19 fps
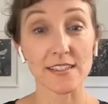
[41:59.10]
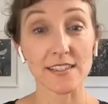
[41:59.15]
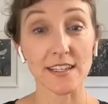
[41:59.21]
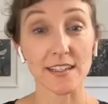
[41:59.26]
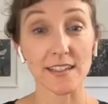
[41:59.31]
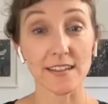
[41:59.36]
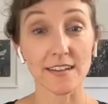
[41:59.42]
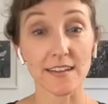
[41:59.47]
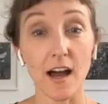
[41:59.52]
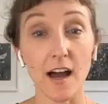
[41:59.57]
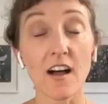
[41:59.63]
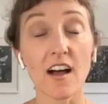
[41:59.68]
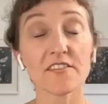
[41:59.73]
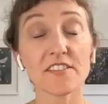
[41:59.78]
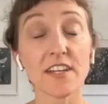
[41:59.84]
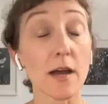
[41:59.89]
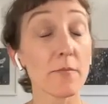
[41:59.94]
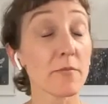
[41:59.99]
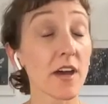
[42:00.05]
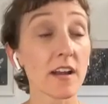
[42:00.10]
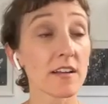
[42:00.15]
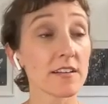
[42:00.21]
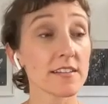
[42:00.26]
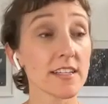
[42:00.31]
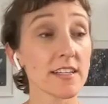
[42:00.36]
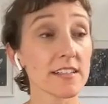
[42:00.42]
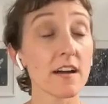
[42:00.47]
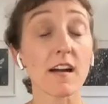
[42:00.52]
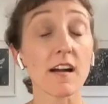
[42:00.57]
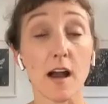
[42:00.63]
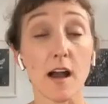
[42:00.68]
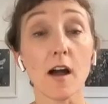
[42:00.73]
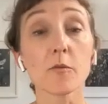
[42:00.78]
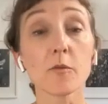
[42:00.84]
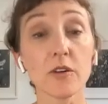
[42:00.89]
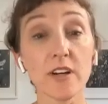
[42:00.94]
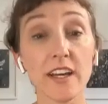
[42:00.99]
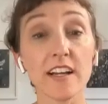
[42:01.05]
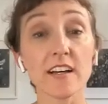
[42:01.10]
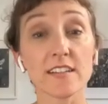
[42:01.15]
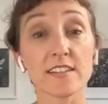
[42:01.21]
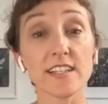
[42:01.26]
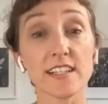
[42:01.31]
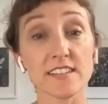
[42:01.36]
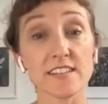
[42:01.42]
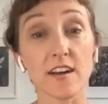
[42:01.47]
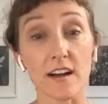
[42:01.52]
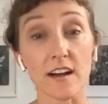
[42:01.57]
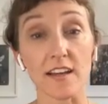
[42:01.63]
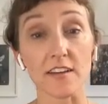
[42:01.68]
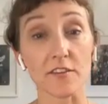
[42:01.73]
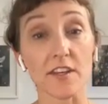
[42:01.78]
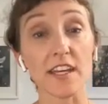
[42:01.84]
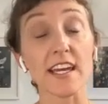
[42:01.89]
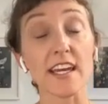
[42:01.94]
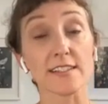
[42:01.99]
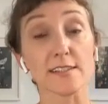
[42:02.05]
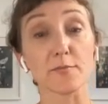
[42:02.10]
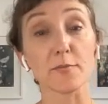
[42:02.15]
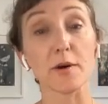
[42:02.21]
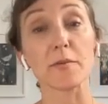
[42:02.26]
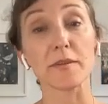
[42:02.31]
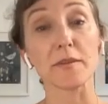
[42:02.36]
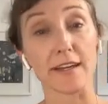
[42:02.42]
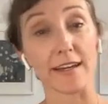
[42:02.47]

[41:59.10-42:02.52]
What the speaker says: amazing. I'm not on TikTok. I will get on TikTok if he has a